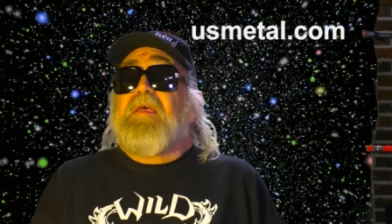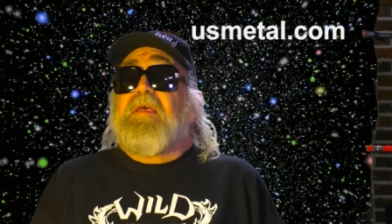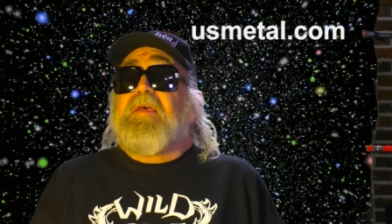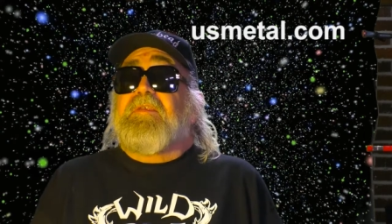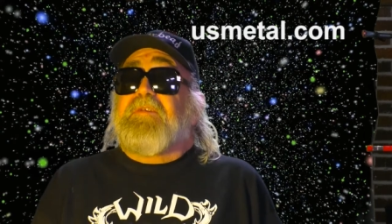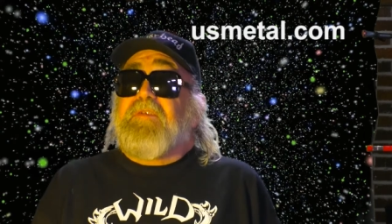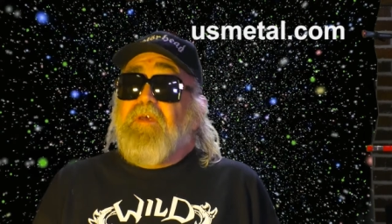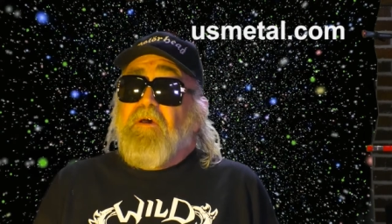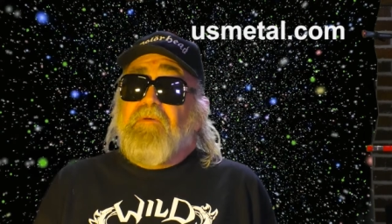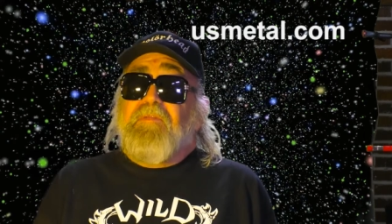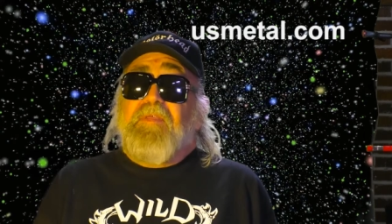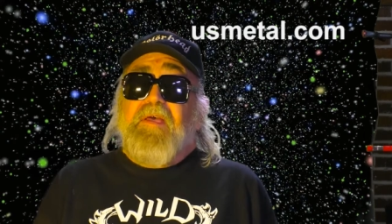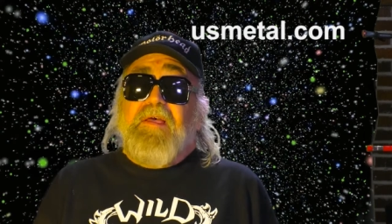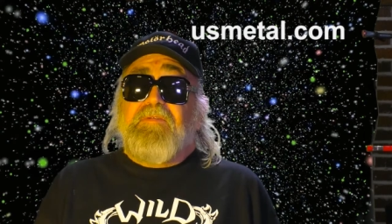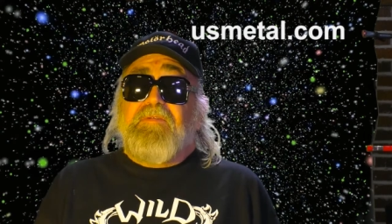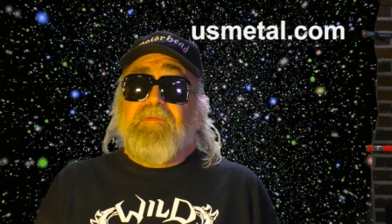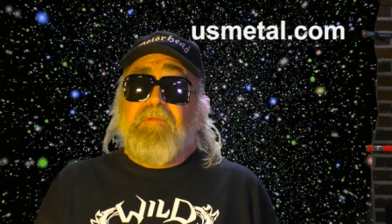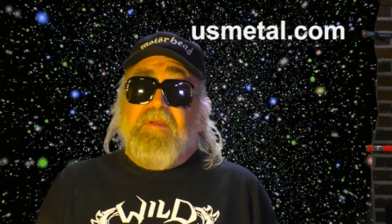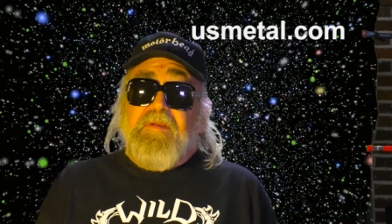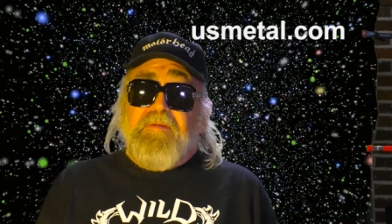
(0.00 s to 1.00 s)
So
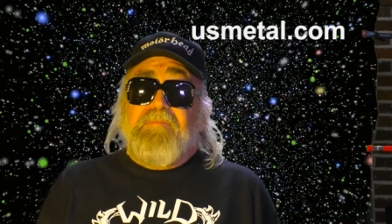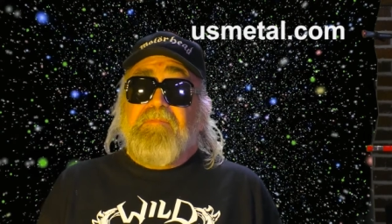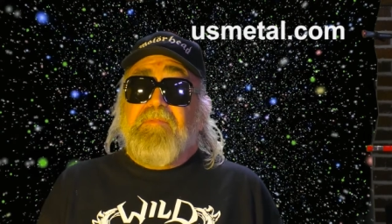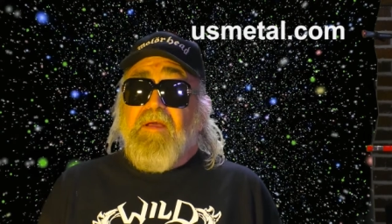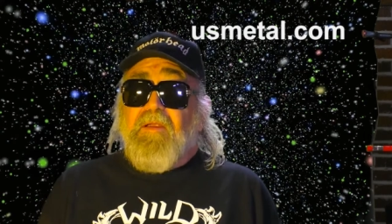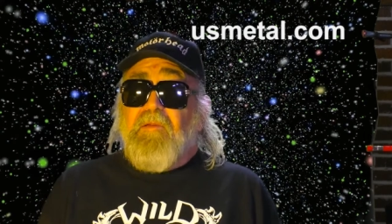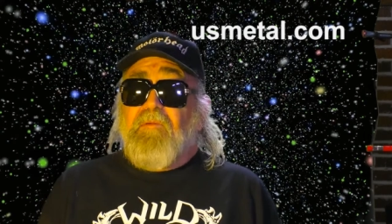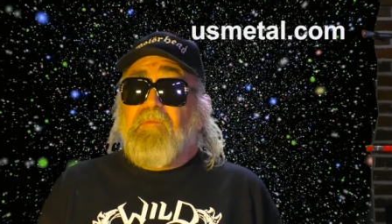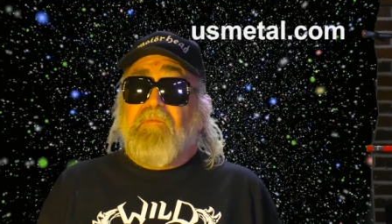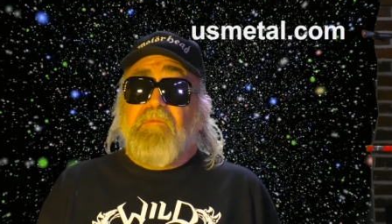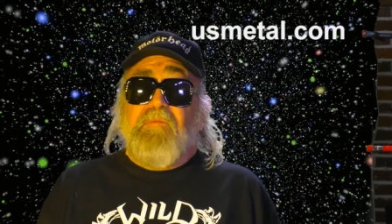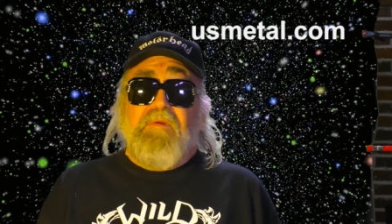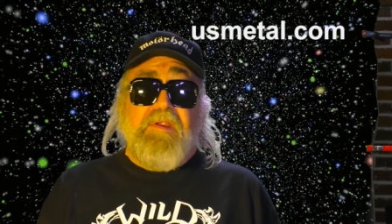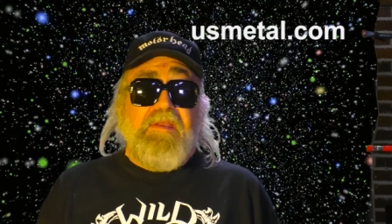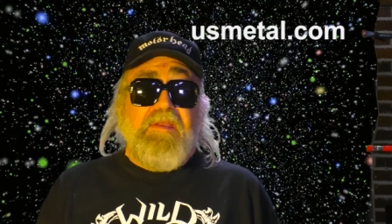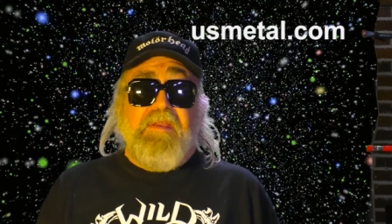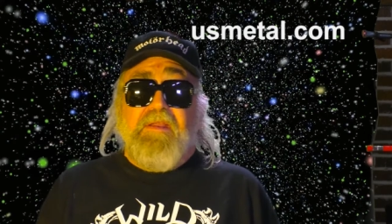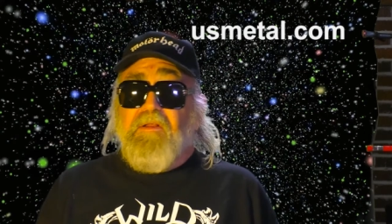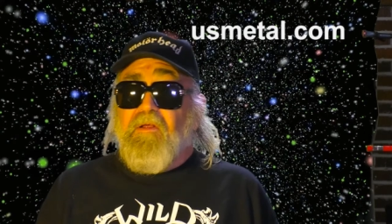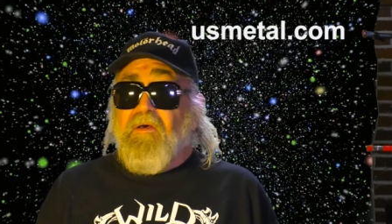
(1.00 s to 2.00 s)
that's when I
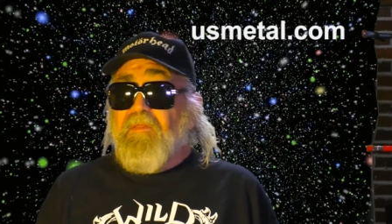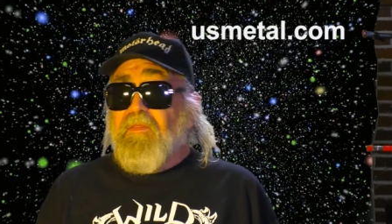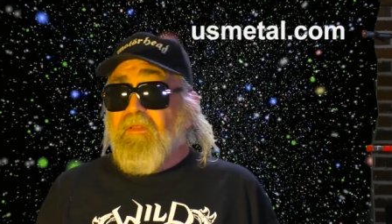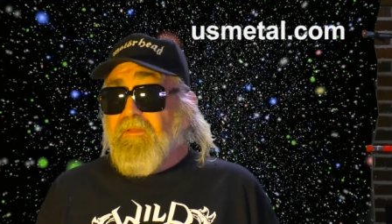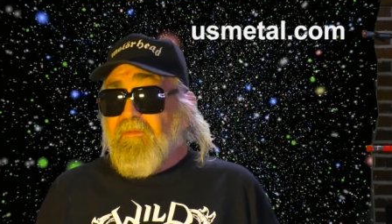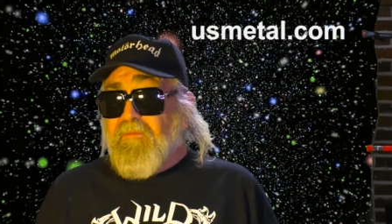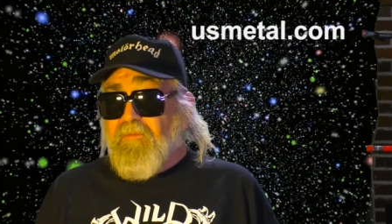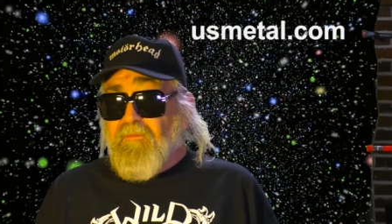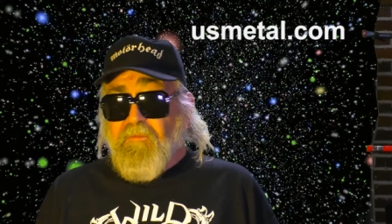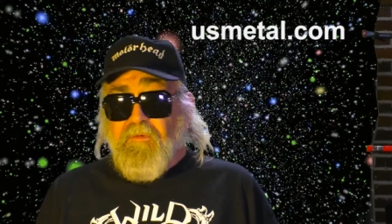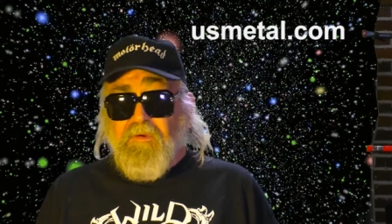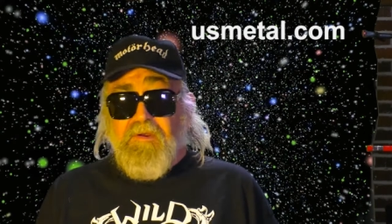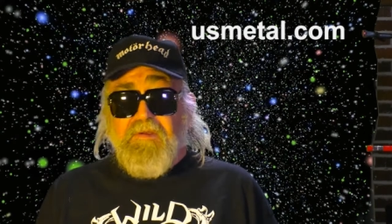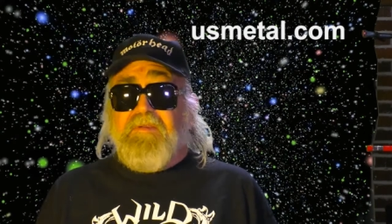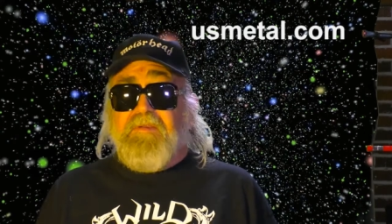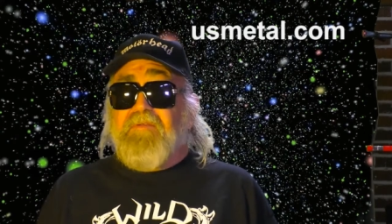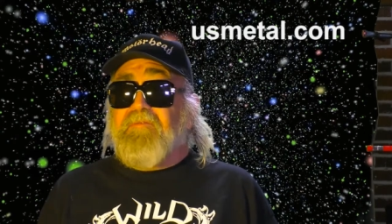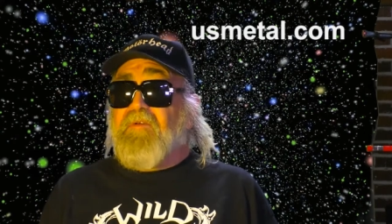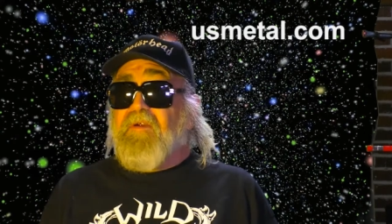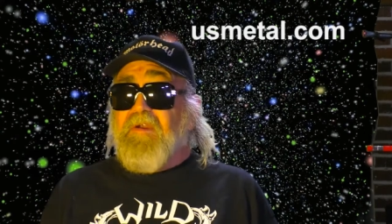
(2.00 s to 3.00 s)
redid all the words,
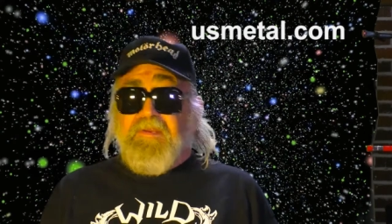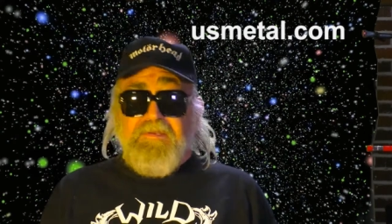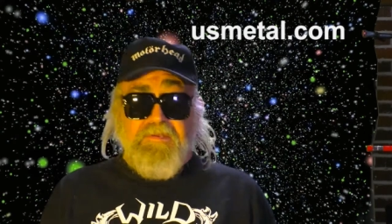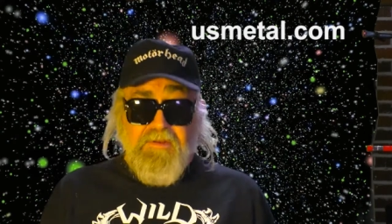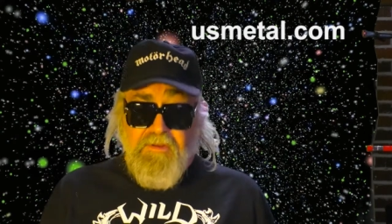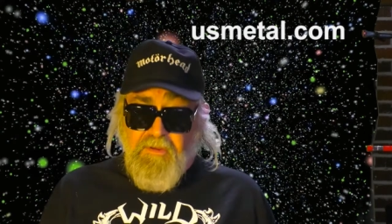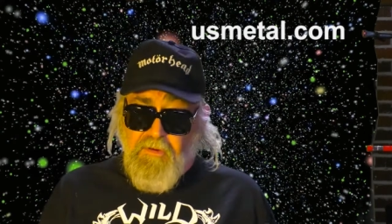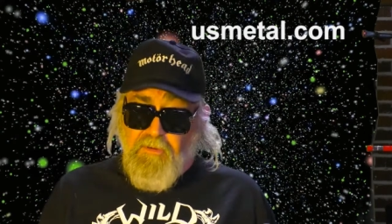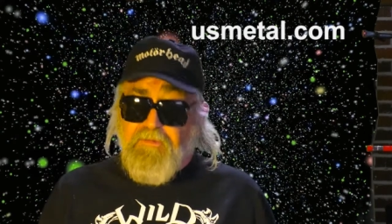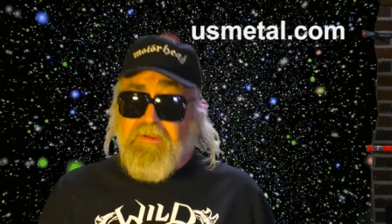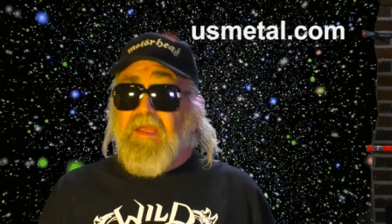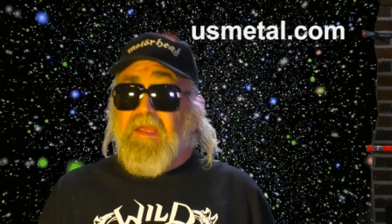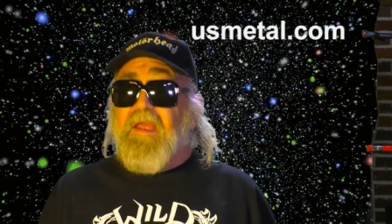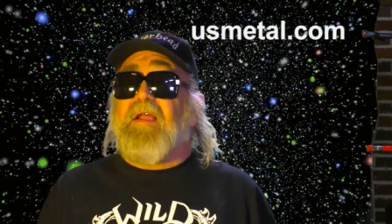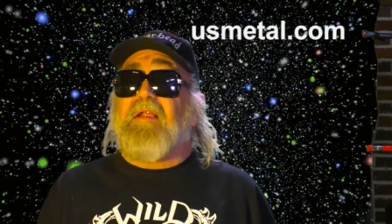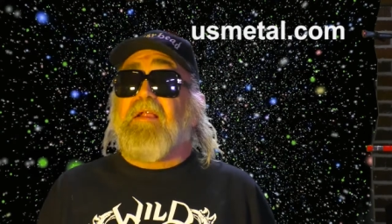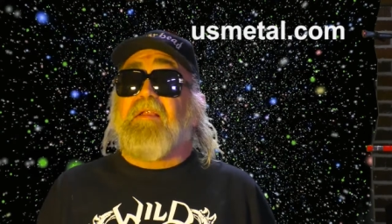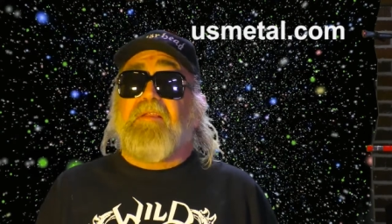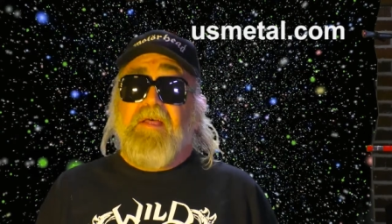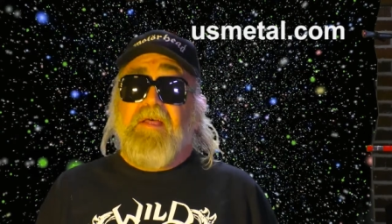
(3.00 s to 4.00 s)
and Barney said,
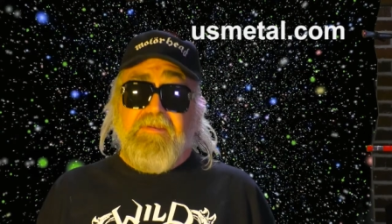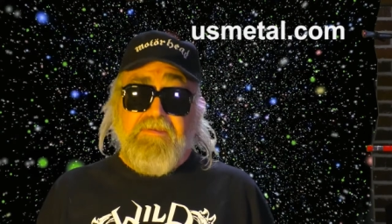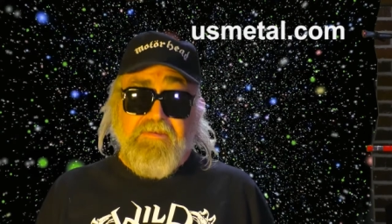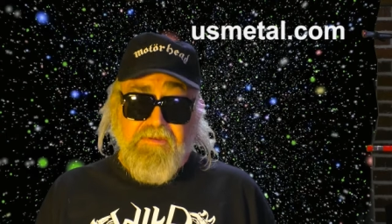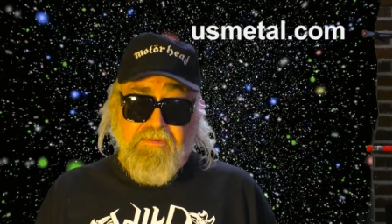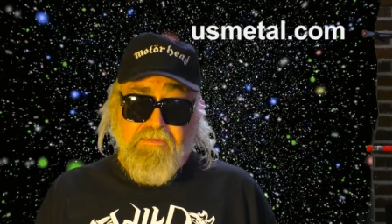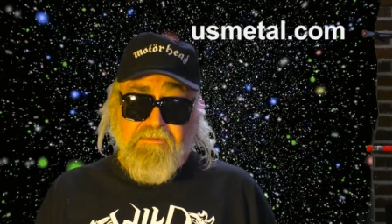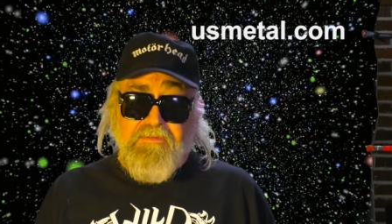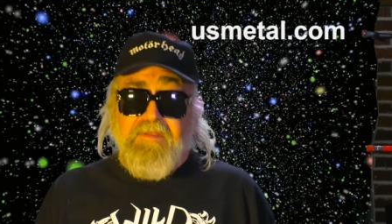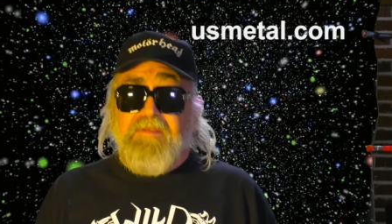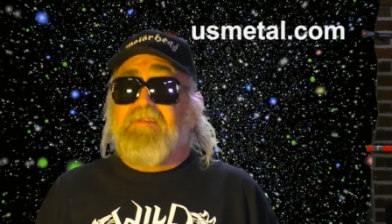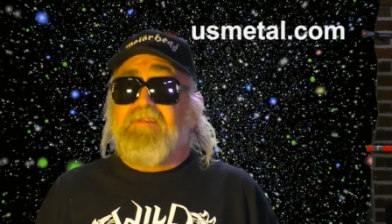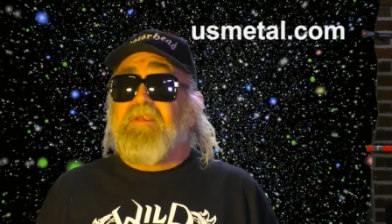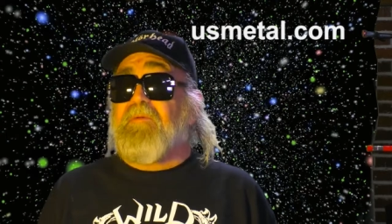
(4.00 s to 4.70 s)
okay, let's do this.